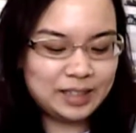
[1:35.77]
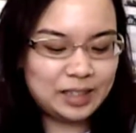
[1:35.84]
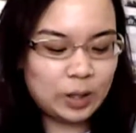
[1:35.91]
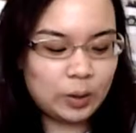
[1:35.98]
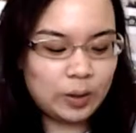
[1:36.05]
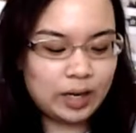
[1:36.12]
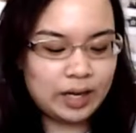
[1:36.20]

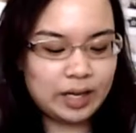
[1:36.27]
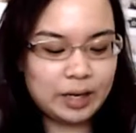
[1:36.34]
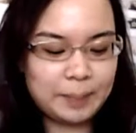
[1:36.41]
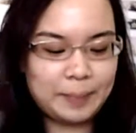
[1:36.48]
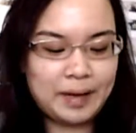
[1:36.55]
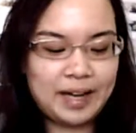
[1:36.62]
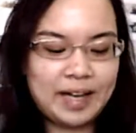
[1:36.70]
so
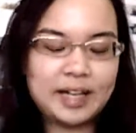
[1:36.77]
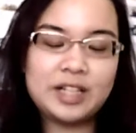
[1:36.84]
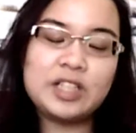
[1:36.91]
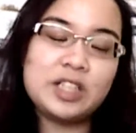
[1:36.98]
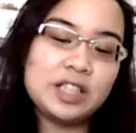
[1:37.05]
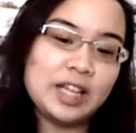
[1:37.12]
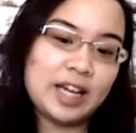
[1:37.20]
um, I
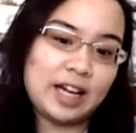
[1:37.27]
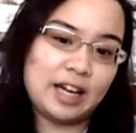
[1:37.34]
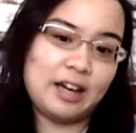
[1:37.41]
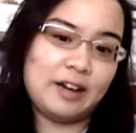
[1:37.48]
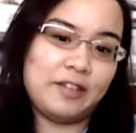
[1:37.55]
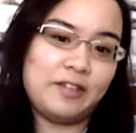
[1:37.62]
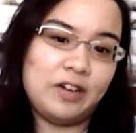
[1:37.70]
actually
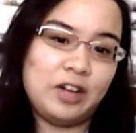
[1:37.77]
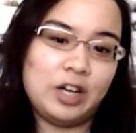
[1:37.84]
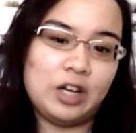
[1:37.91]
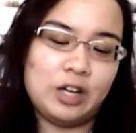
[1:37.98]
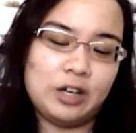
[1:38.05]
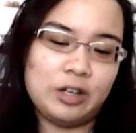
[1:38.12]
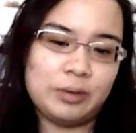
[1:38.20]
have,
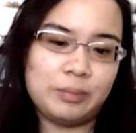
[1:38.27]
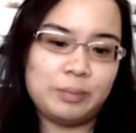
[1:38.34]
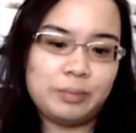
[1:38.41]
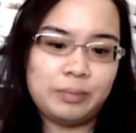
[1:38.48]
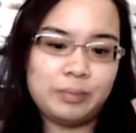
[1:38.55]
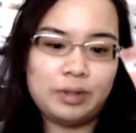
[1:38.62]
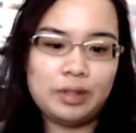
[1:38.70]
um,
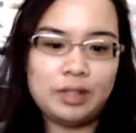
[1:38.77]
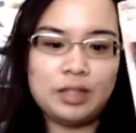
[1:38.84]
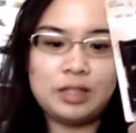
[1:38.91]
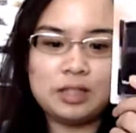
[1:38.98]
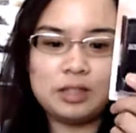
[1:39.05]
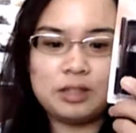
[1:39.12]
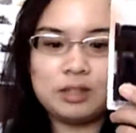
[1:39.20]

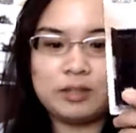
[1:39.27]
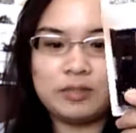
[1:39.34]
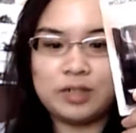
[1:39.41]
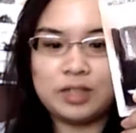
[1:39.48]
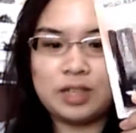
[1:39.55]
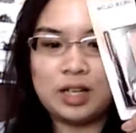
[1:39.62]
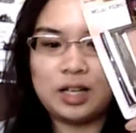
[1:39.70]
this is the
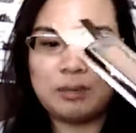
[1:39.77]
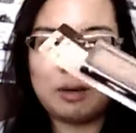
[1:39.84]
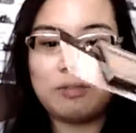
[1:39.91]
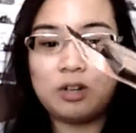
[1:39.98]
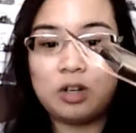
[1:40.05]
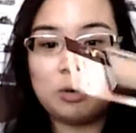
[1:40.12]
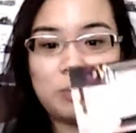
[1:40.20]
first item, I
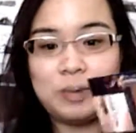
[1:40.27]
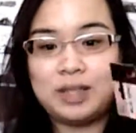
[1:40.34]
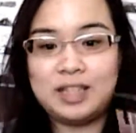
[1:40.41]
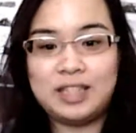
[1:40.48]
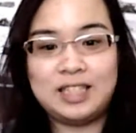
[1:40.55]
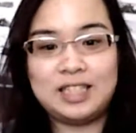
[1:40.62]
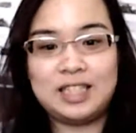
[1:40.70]
haven't opened
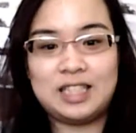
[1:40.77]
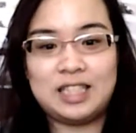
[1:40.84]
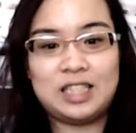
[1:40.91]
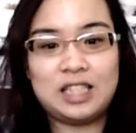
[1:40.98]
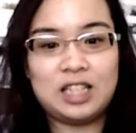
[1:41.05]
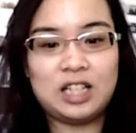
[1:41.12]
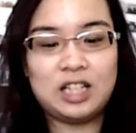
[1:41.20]
these because
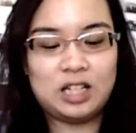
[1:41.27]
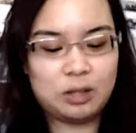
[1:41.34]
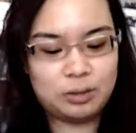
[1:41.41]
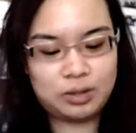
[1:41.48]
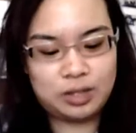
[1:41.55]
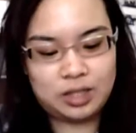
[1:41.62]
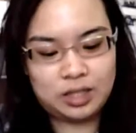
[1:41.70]
I thought I
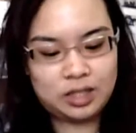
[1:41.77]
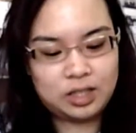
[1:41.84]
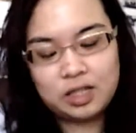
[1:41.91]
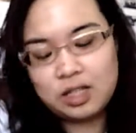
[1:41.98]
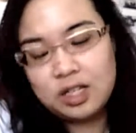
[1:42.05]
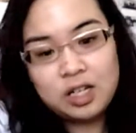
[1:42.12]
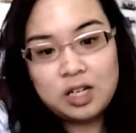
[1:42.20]
was like,
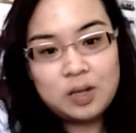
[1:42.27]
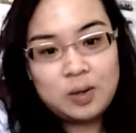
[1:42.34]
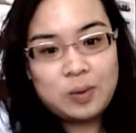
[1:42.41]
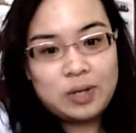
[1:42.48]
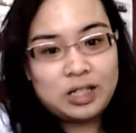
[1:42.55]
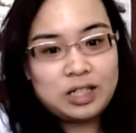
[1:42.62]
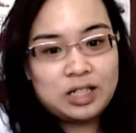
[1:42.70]

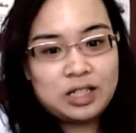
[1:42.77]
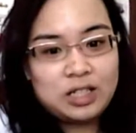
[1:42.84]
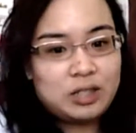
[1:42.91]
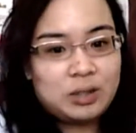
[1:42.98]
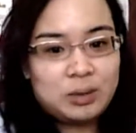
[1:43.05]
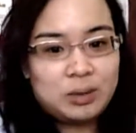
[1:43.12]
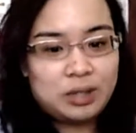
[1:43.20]
why not
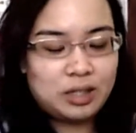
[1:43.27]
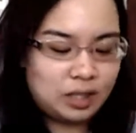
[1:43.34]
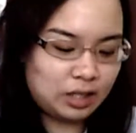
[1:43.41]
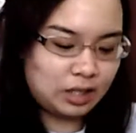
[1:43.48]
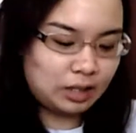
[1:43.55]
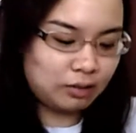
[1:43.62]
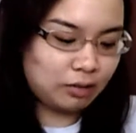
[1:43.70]
do
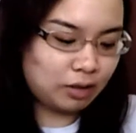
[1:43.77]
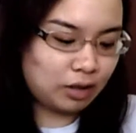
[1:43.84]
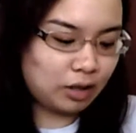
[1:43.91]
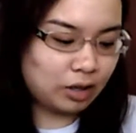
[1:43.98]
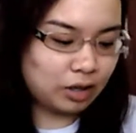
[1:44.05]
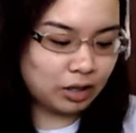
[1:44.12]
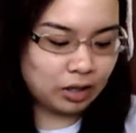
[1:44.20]
a, a
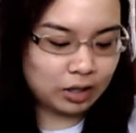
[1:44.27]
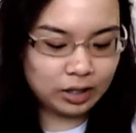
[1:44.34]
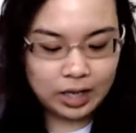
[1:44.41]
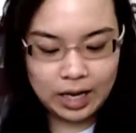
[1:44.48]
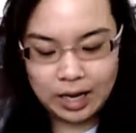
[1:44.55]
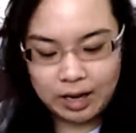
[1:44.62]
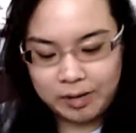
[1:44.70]
haul?
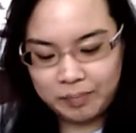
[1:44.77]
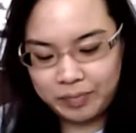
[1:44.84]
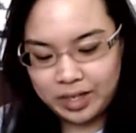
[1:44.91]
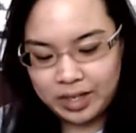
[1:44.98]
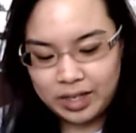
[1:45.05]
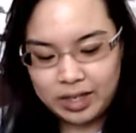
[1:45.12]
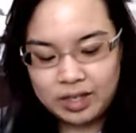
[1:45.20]

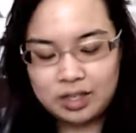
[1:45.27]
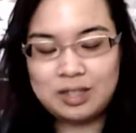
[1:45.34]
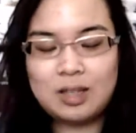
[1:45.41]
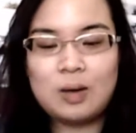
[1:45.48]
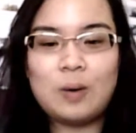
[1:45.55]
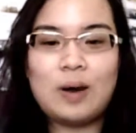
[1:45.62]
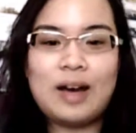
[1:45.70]
Um,
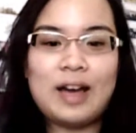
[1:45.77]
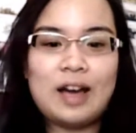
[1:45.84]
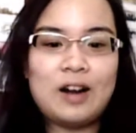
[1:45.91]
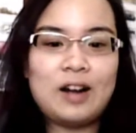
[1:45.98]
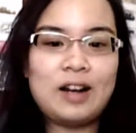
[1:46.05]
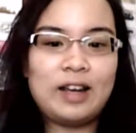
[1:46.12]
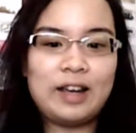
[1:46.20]
so I
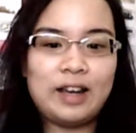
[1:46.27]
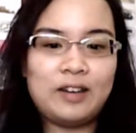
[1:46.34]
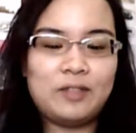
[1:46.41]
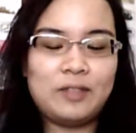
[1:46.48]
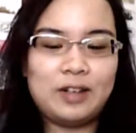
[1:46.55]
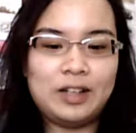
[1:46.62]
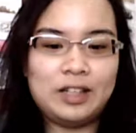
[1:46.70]
already have
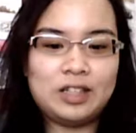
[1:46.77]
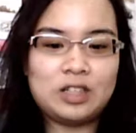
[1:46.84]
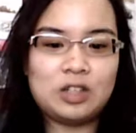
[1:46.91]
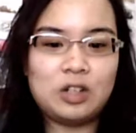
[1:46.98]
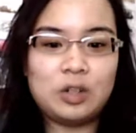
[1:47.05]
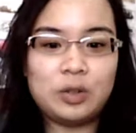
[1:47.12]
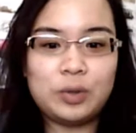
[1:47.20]
one, it's
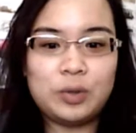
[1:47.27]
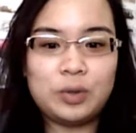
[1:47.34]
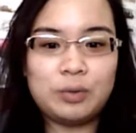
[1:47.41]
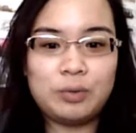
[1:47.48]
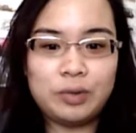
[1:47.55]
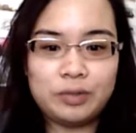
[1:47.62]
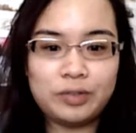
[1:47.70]

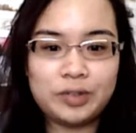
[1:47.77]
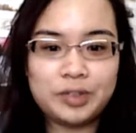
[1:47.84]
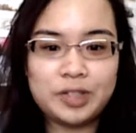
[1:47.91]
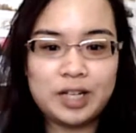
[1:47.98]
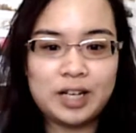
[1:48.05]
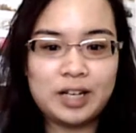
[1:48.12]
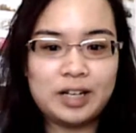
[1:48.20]
called
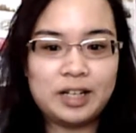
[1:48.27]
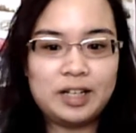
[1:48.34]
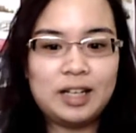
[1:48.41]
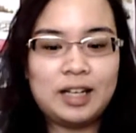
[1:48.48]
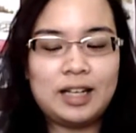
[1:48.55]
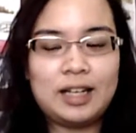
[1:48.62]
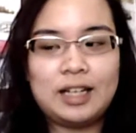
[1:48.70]

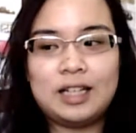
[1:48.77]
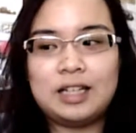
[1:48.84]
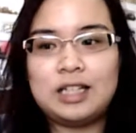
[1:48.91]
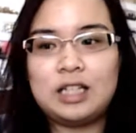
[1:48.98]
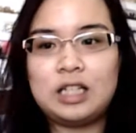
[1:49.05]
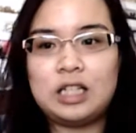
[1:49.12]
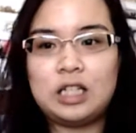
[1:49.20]
Riverside
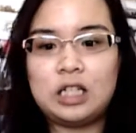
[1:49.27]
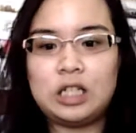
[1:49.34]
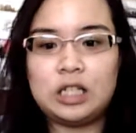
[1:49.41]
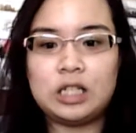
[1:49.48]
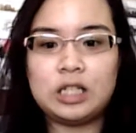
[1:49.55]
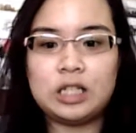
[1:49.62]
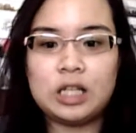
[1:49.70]
and it
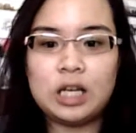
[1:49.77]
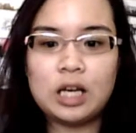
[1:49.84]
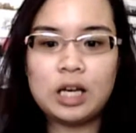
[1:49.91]
is